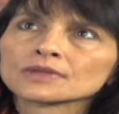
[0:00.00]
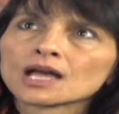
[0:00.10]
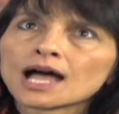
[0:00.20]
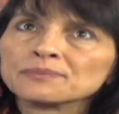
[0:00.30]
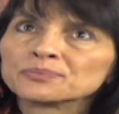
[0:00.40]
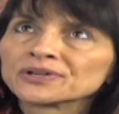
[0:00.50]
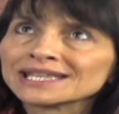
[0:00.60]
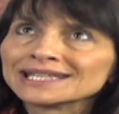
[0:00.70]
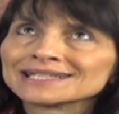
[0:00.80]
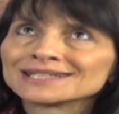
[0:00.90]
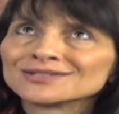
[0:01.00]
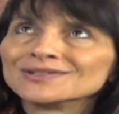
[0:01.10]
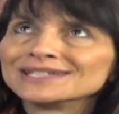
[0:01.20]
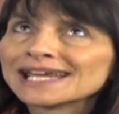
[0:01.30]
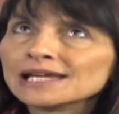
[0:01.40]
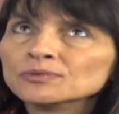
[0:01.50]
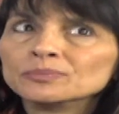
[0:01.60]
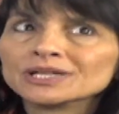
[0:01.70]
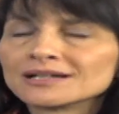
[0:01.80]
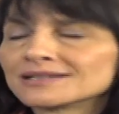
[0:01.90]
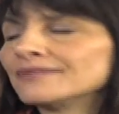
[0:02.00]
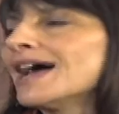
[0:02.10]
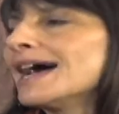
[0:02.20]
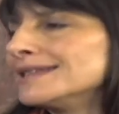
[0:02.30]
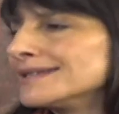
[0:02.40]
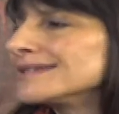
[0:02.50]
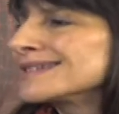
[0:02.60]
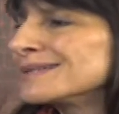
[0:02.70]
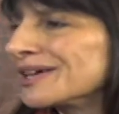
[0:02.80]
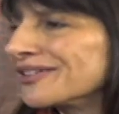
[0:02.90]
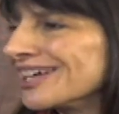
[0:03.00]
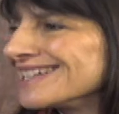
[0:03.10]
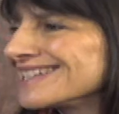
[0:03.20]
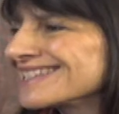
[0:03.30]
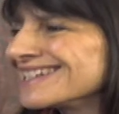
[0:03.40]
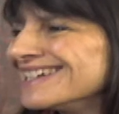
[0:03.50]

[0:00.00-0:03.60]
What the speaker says: I bring this to the table because I've had this experience.